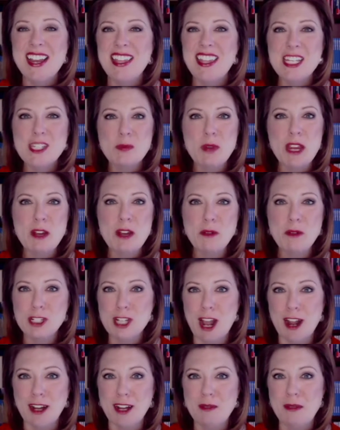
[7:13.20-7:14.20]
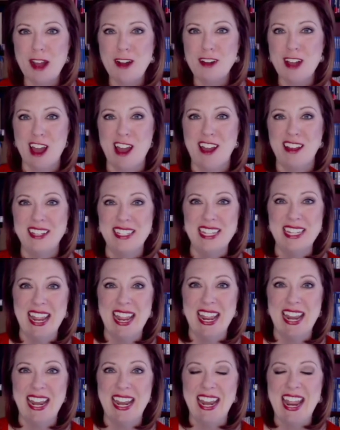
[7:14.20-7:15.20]
This week, we're talking about
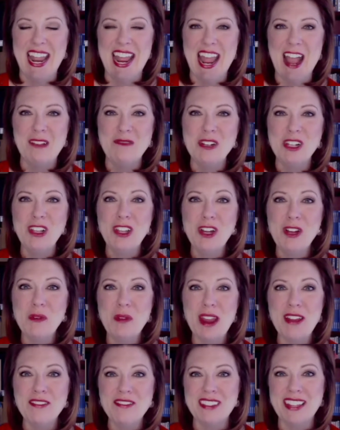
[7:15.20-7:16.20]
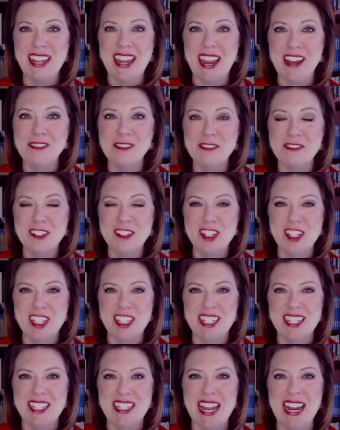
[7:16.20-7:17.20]
content. I'm going to look away from the camera for
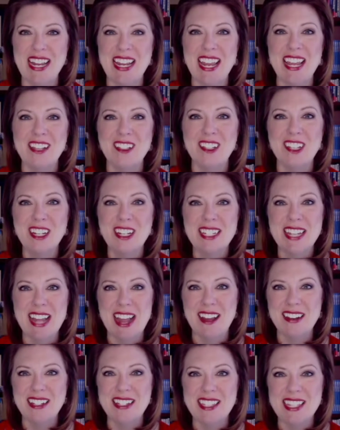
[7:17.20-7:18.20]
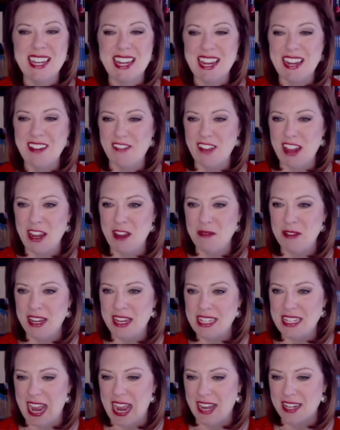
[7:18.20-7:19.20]
just a second, look down and see if
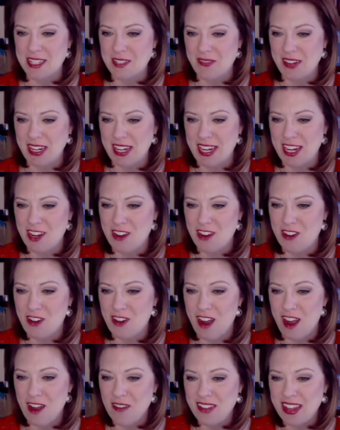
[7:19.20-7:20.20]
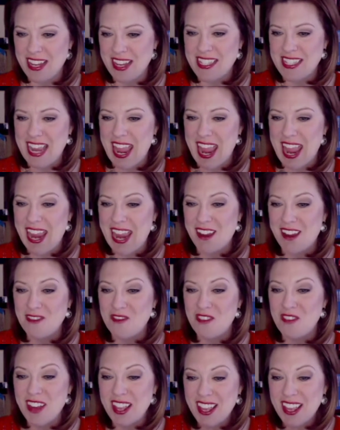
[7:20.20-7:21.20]
anybody's asked me any comments. Hey,
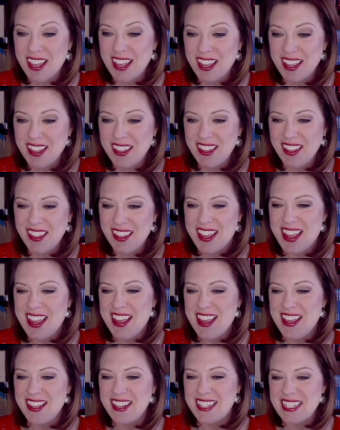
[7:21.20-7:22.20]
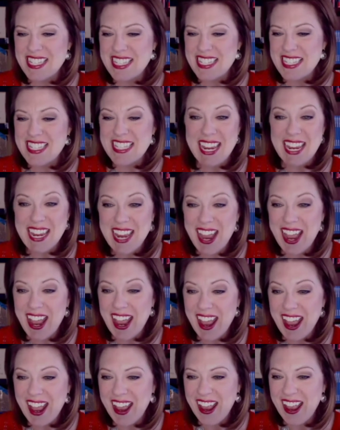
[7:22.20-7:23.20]
Will, good to see
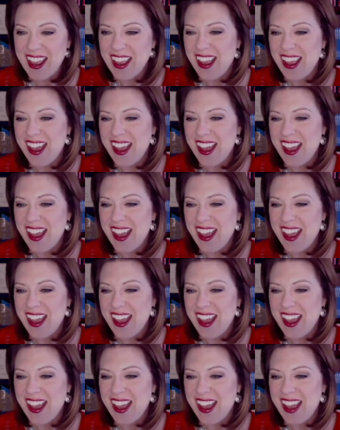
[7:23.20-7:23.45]
ya.